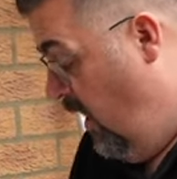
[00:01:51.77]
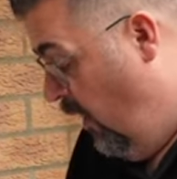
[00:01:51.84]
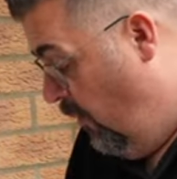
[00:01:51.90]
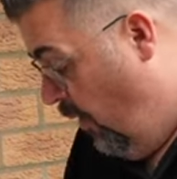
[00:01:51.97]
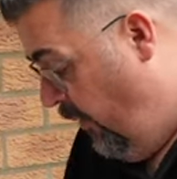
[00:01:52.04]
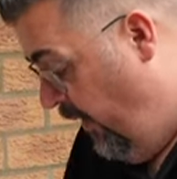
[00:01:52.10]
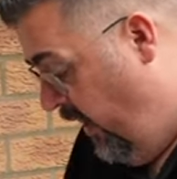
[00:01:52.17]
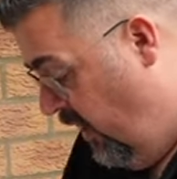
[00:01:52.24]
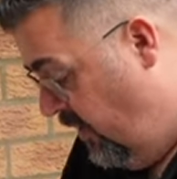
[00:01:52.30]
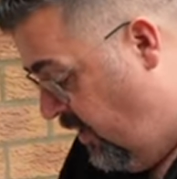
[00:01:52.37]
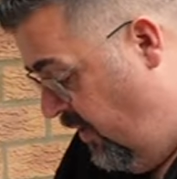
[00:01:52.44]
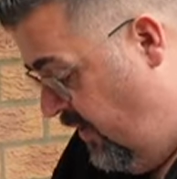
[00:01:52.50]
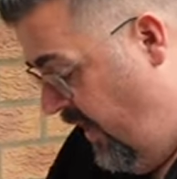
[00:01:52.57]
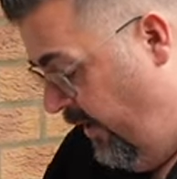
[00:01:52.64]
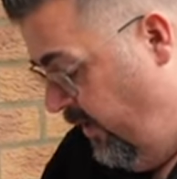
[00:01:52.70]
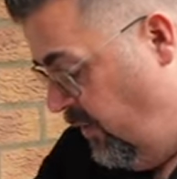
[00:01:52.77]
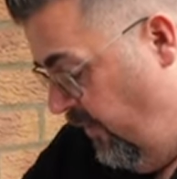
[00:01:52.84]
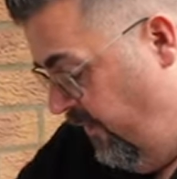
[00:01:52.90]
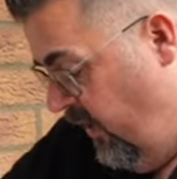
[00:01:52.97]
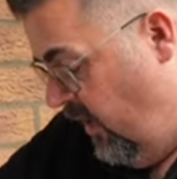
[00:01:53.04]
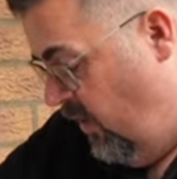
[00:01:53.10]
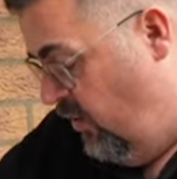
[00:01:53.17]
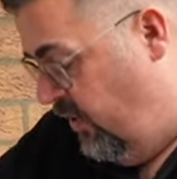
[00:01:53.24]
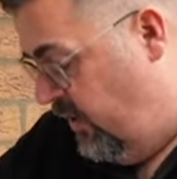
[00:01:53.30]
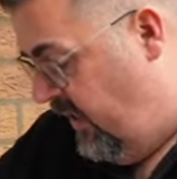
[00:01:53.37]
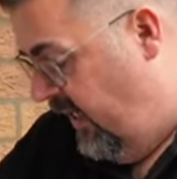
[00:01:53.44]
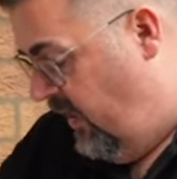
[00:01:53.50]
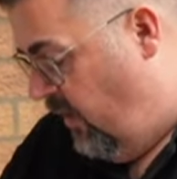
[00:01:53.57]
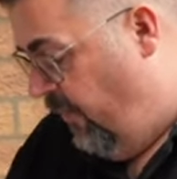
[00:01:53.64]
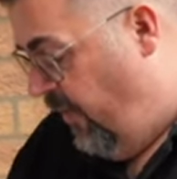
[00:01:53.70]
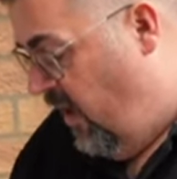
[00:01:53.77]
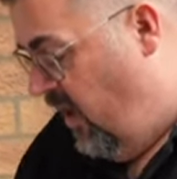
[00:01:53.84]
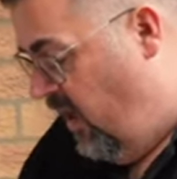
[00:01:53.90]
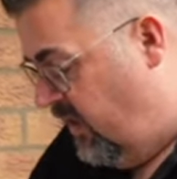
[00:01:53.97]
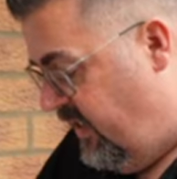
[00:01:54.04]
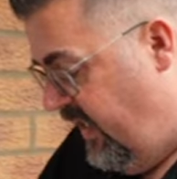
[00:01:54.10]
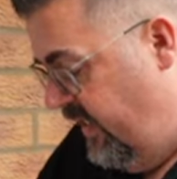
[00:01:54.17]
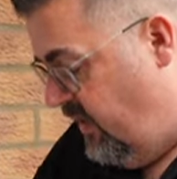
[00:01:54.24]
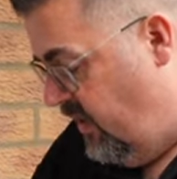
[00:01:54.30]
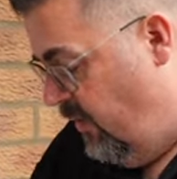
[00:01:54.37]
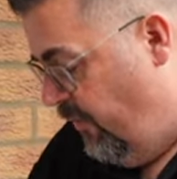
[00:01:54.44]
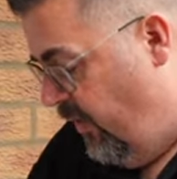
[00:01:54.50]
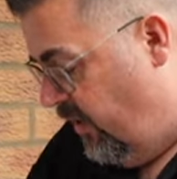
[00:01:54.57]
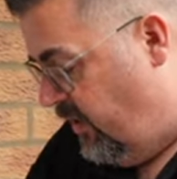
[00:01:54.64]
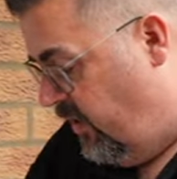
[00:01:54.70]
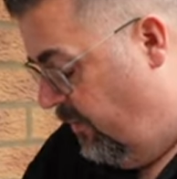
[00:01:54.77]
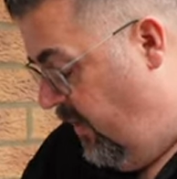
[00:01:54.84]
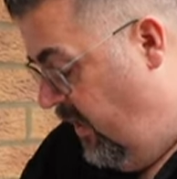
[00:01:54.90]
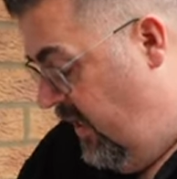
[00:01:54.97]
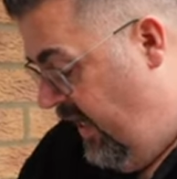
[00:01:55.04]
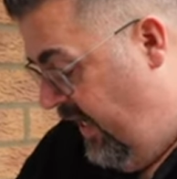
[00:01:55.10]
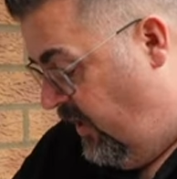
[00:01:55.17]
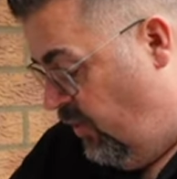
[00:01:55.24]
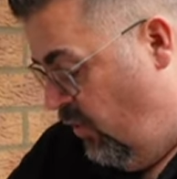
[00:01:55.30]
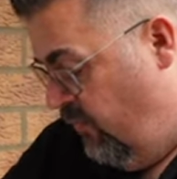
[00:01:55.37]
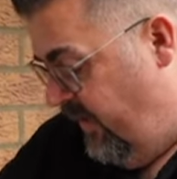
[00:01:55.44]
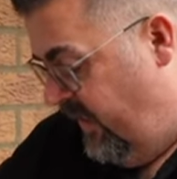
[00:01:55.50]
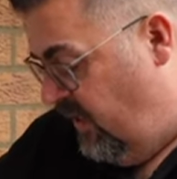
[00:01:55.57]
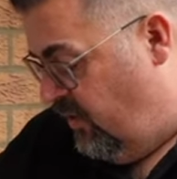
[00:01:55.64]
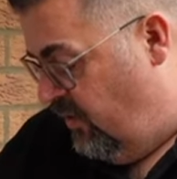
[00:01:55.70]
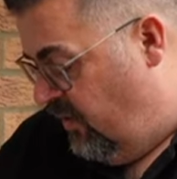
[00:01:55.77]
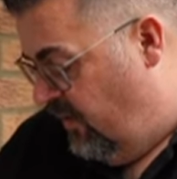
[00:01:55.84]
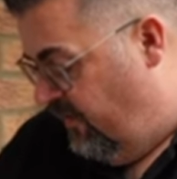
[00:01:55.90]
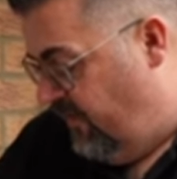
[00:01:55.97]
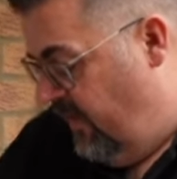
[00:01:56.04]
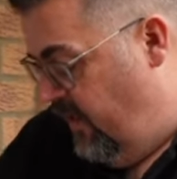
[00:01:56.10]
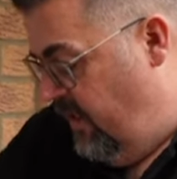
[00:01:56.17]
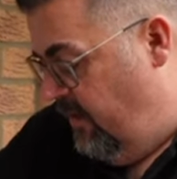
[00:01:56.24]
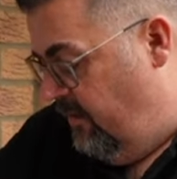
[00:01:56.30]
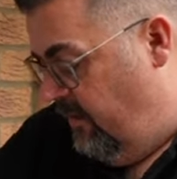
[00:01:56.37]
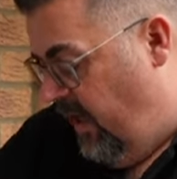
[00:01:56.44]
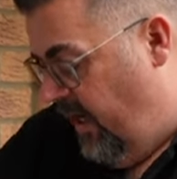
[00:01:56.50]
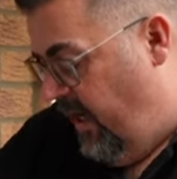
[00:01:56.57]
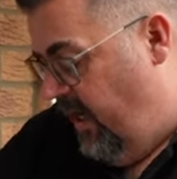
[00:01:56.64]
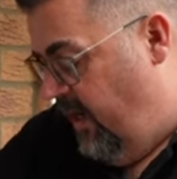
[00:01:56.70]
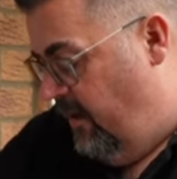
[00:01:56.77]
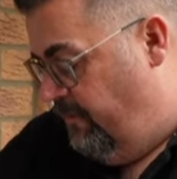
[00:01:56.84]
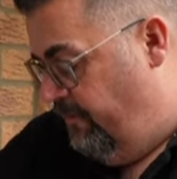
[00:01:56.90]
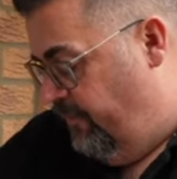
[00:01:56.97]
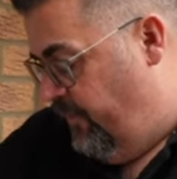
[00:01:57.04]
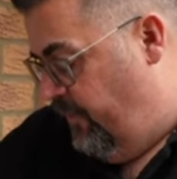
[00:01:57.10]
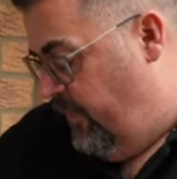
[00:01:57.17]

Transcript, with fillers: And what we're going to do now is we've got to cut out the part out of the bottom. It's already sort of um,